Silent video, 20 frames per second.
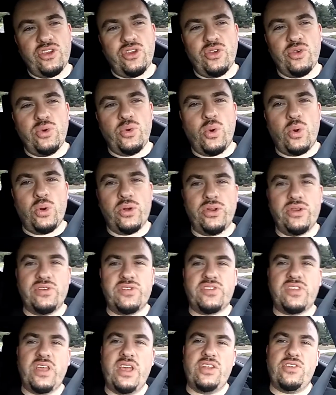you or your
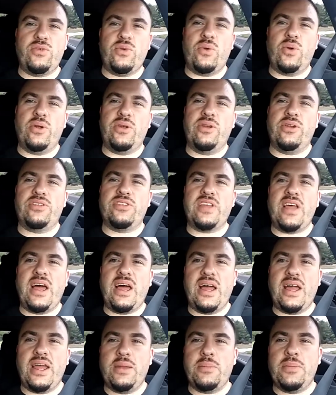schedule or your
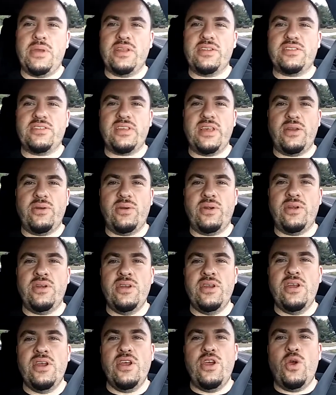time, etc.,
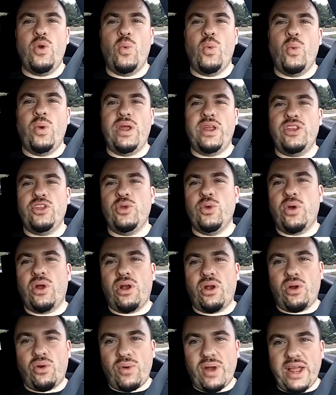when you
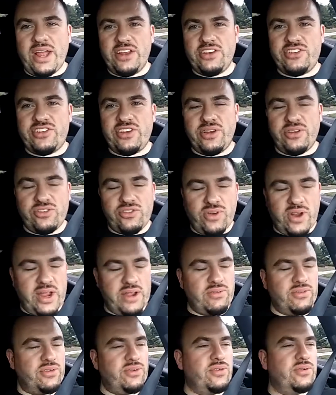are a rideshare
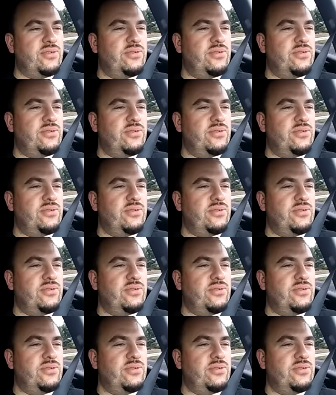driver.